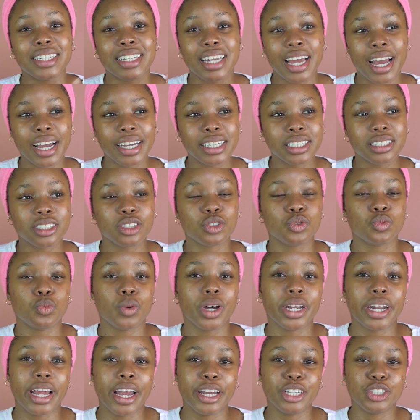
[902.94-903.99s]
night is
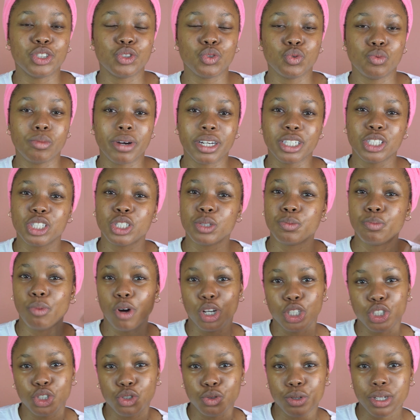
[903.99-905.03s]
when I do my
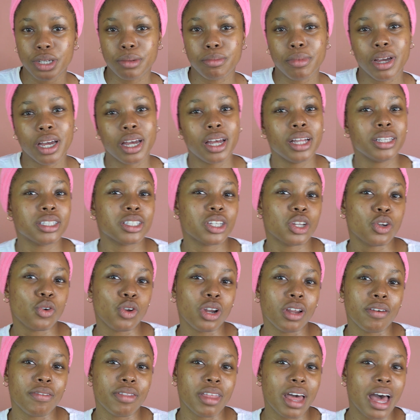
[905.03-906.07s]
spot treatments and
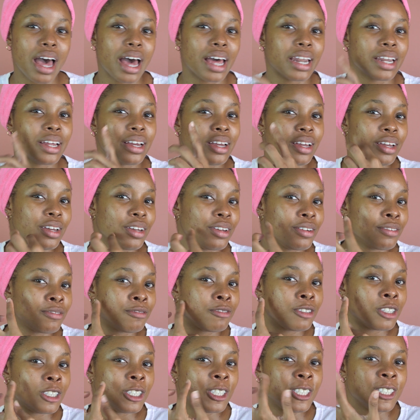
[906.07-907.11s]
all of that
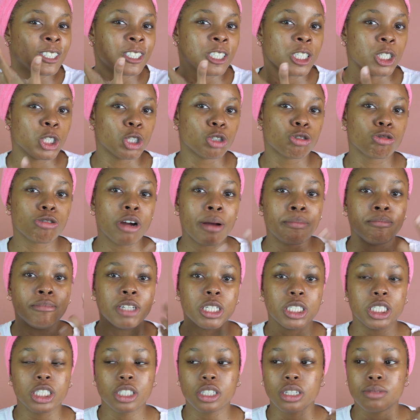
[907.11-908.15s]
for these little
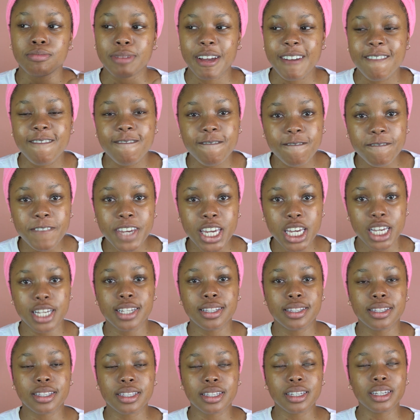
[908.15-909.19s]
gremlins on my
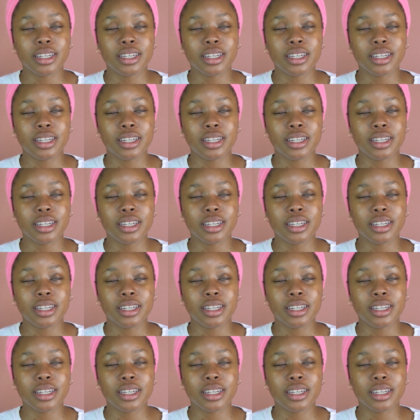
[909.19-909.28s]
face.